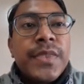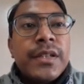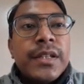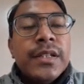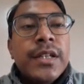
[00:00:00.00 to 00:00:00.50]

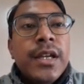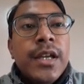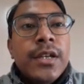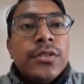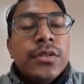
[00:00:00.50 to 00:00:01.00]
Okay,
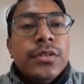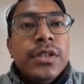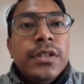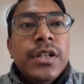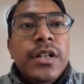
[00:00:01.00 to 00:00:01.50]
so
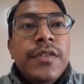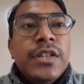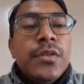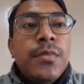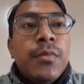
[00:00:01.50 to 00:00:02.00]
the third
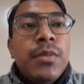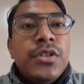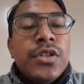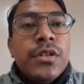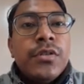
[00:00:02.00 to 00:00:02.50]
phase of
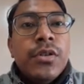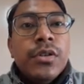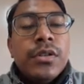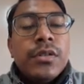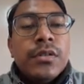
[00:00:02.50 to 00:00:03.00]
population
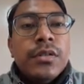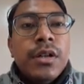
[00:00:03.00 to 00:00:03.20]
growth